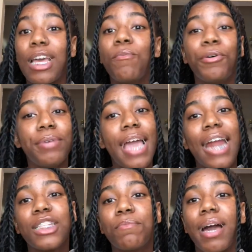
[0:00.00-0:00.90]
they will be
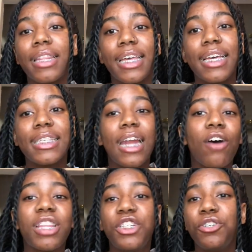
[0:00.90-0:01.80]
added to my list, and
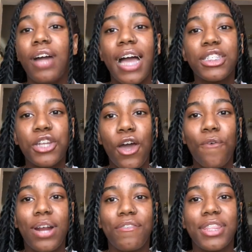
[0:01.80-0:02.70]
I'll let you guys
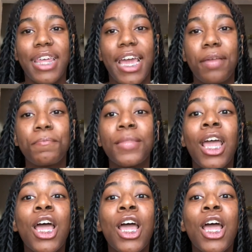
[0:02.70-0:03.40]
know and everything.